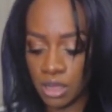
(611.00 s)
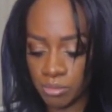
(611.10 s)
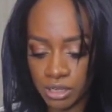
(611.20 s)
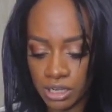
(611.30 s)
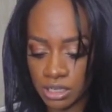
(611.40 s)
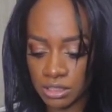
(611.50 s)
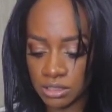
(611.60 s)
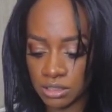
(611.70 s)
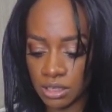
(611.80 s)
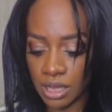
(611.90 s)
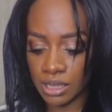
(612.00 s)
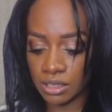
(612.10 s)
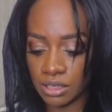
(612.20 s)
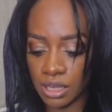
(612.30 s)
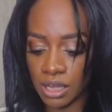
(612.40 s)
because I
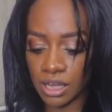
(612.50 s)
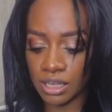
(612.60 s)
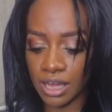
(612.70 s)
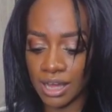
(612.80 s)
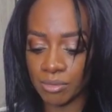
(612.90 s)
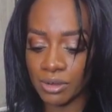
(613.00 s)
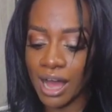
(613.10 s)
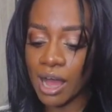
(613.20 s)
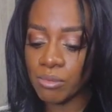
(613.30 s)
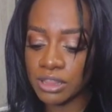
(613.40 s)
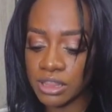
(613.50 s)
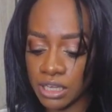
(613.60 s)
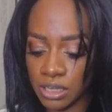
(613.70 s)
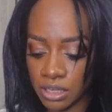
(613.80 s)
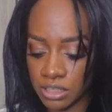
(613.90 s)
would
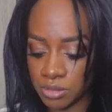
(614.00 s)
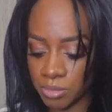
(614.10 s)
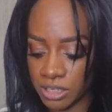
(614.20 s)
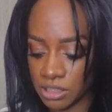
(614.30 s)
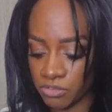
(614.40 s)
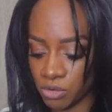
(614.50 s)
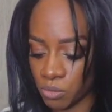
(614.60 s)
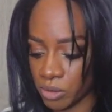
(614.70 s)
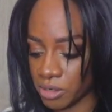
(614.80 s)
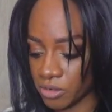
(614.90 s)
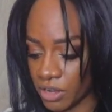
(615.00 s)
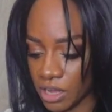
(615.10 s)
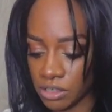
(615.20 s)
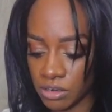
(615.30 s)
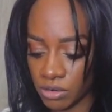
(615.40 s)
think, especially for women of
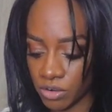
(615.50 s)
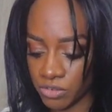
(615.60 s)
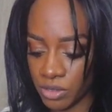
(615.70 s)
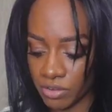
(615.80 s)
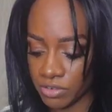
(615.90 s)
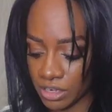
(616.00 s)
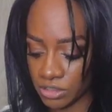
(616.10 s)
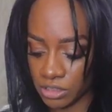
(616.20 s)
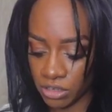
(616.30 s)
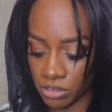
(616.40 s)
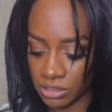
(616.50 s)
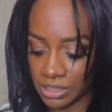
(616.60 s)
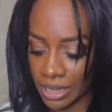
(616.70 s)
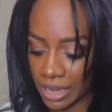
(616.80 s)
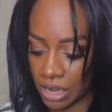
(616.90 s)
color, or if you have naturally
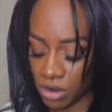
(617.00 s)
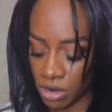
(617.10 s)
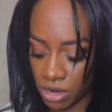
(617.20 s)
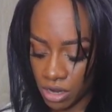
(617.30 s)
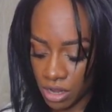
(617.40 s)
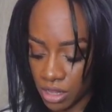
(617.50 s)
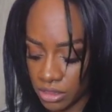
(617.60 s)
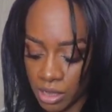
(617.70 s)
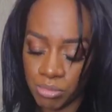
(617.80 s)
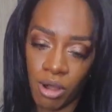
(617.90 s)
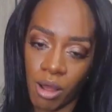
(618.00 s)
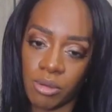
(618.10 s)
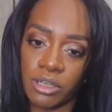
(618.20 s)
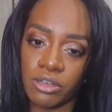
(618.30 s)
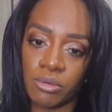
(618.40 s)
curly hair, that
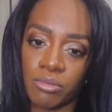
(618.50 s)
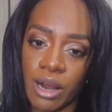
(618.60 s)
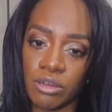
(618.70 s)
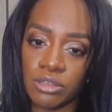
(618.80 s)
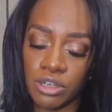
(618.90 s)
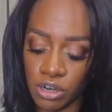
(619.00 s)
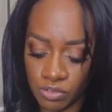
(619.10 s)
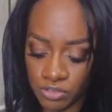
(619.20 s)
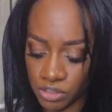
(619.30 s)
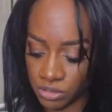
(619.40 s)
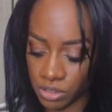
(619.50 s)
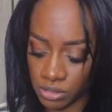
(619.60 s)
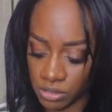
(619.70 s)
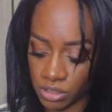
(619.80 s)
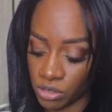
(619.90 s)
probably your brows
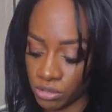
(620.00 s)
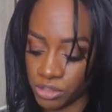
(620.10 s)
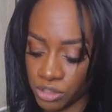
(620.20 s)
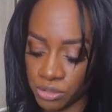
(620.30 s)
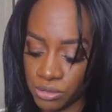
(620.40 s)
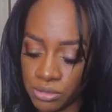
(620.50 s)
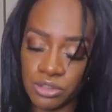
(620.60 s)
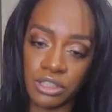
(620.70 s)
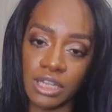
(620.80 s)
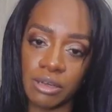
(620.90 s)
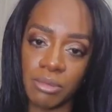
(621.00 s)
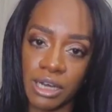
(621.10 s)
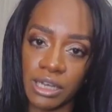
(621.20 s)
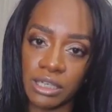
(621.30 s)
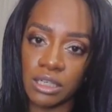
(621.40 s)
curl too, just like
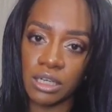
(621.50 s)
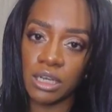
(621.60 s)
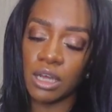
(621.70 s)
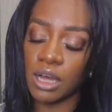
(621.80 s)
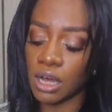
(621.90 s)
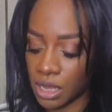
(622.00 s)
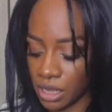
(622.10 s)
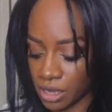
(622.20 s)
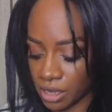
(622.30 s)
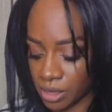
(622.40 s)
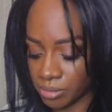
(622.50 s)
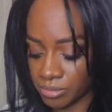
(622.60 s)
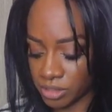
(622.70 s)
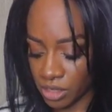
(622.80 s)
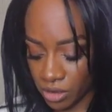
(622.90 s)
mine.
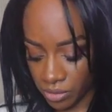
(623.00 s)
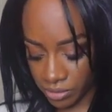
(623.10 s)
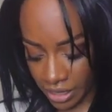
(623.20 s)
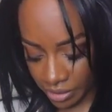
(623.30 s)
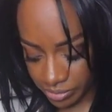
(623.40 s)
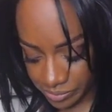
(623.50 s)
So yeah,